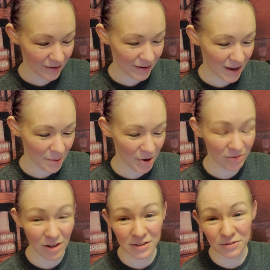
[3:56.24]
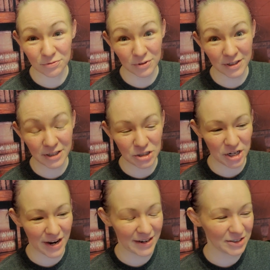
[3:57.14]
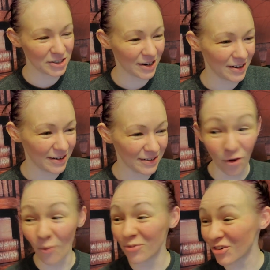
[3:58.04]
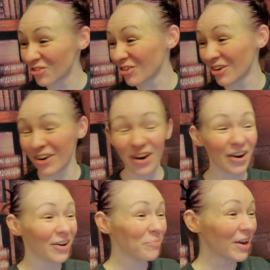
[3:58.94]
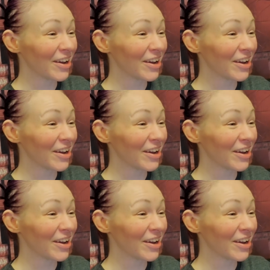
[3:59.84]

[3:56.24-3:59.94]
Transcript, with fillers: Yeah, my vlogs have really changed, huh? So I'm just sitting here in my